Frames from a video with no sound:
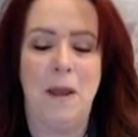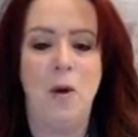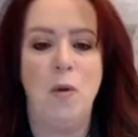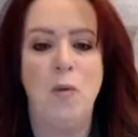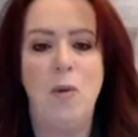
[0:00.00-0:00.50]

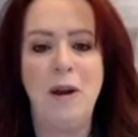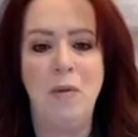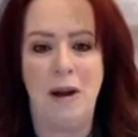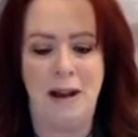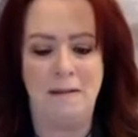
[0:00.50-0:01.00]
We
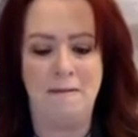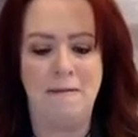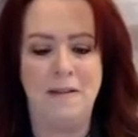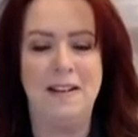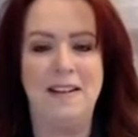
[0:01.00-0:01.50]
went
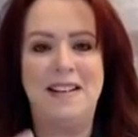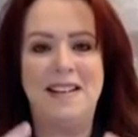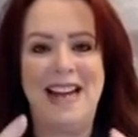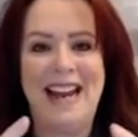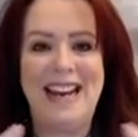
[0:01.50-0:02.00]

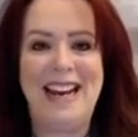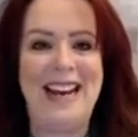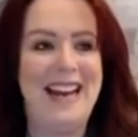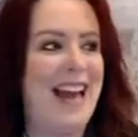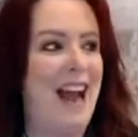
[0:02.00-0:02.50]
standing
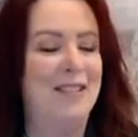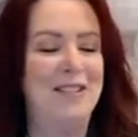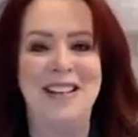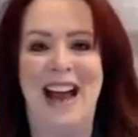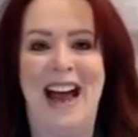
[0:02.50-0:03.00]

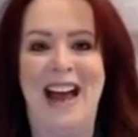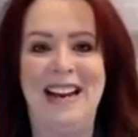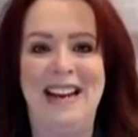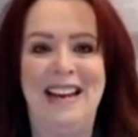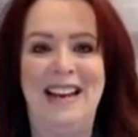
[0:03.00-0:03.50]
outside